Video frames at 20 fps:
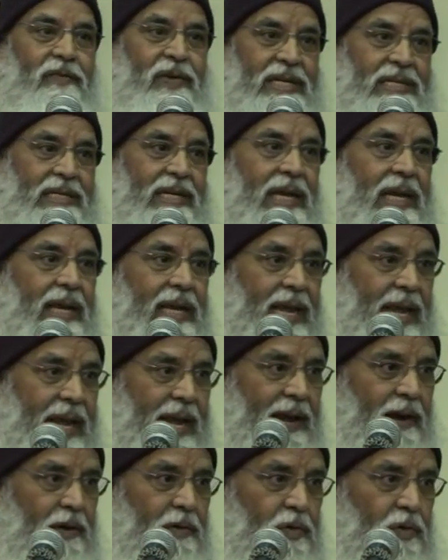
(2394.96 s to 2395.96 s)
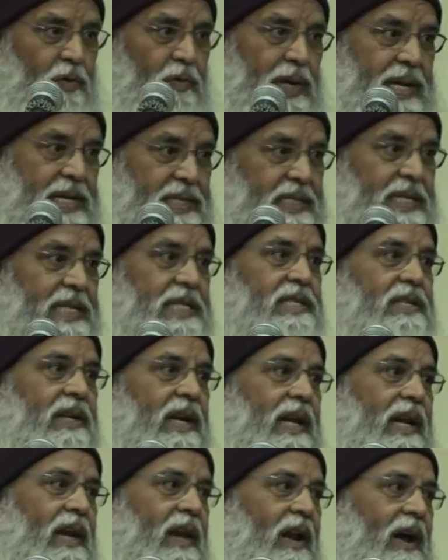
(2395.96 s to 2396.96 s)
which he gave to his
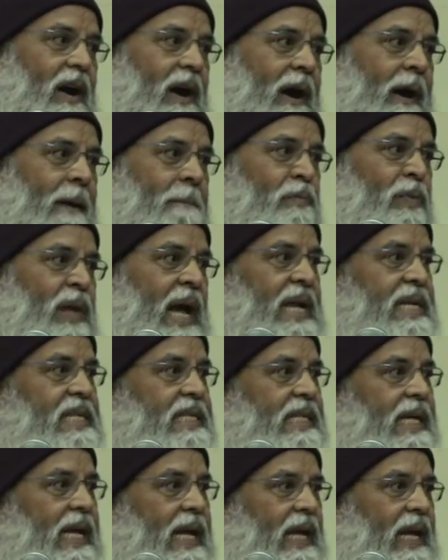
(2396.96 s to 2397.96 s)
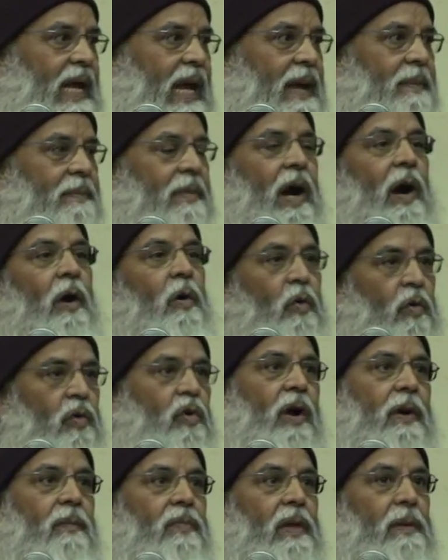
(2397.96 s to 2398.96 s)
sister-in-law and she came
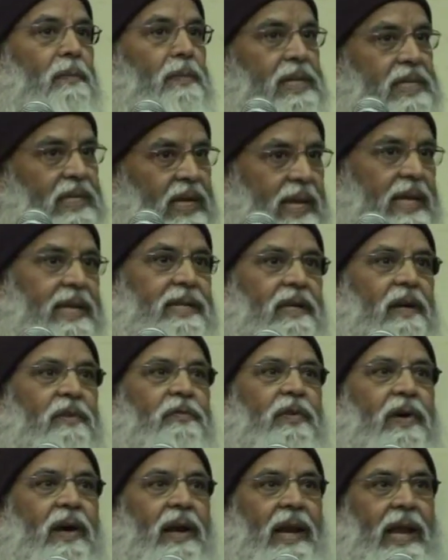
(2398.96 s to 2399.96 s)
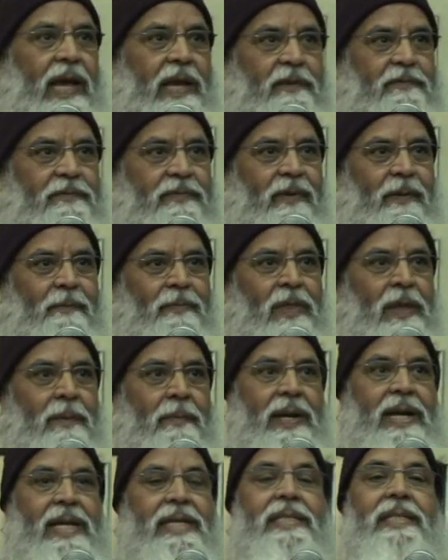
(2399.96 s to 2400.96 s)
out of the miseries of her life.
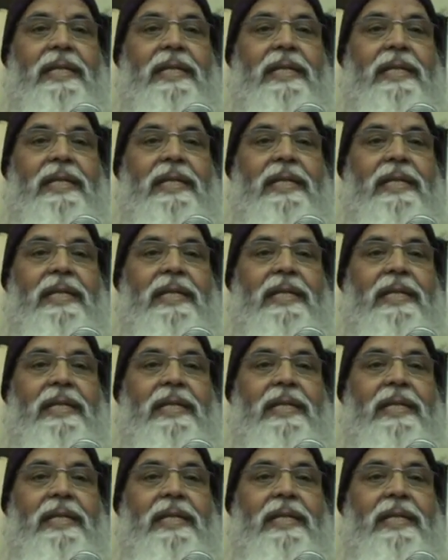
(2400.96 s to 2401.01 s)
But the